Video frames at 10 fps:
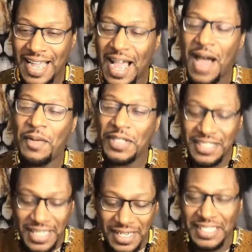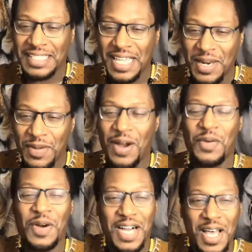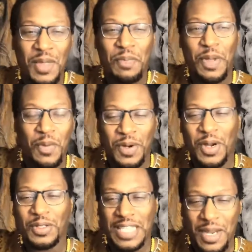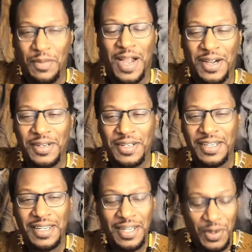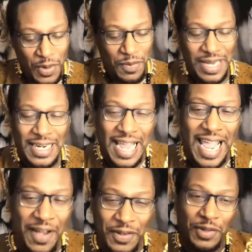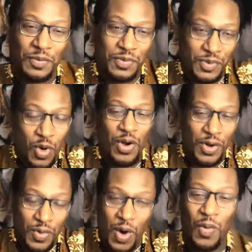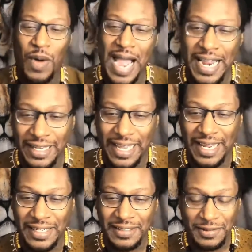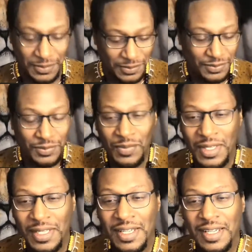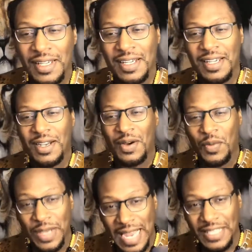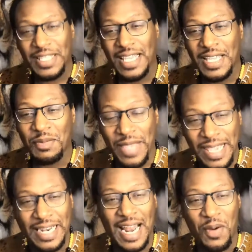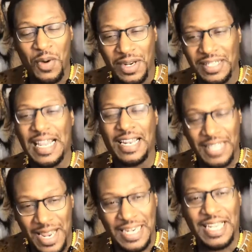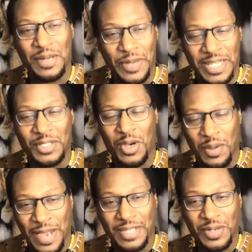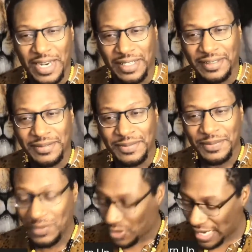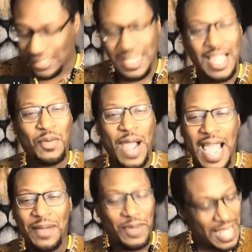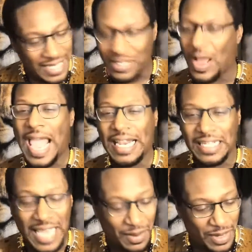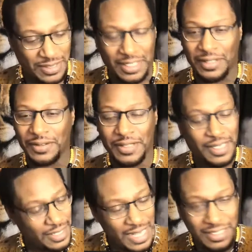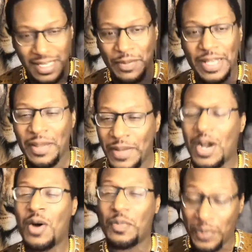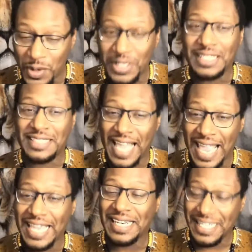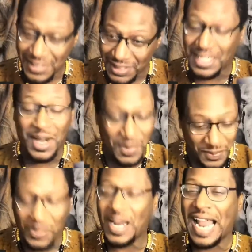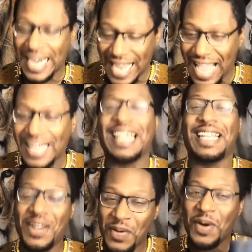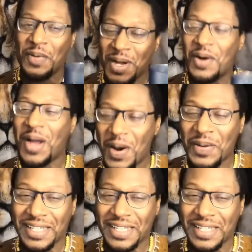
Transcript: I was literally thinking about what other people were going to think about with me not having a quote unquote wine glass, when it's me that I want that need to be enjoying my drink. So I said, why? So I had to check myself. And I said, man, let me go pour this thing in this cup, what I got, and then what we're going to go with